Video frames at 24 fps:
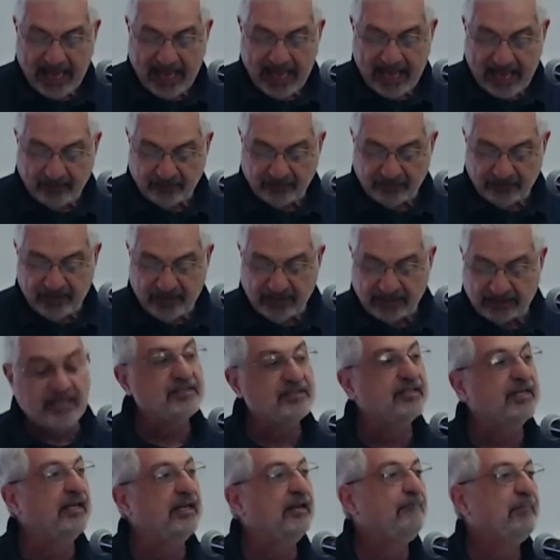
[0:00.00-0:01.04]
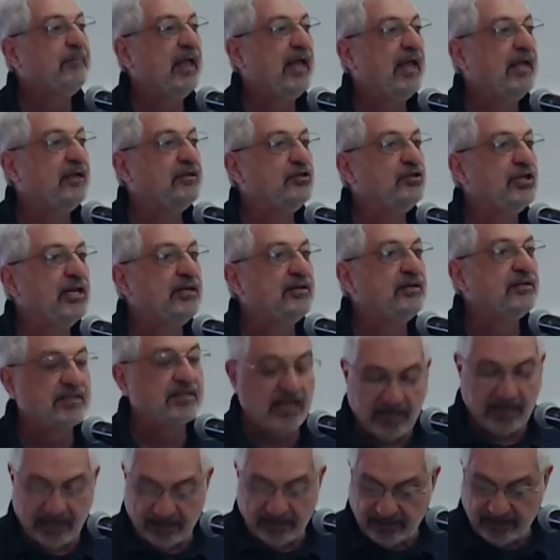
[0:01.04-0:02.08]
ethnic cleansing and
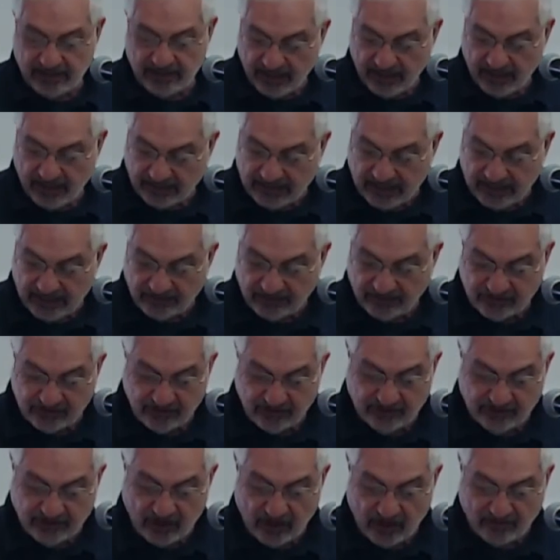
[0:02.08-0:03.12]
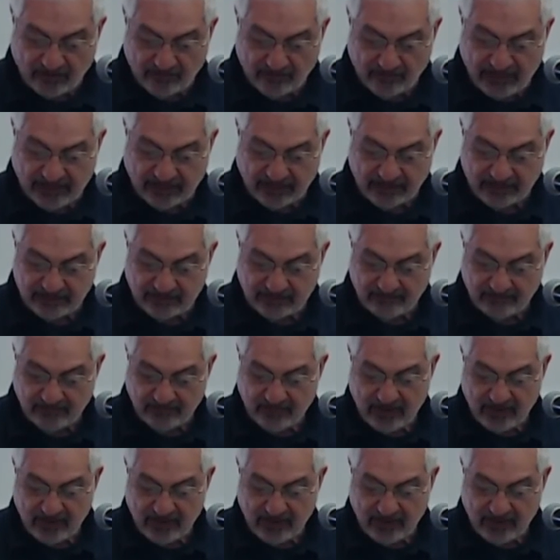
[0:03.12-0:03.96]
genocide against the Armenians.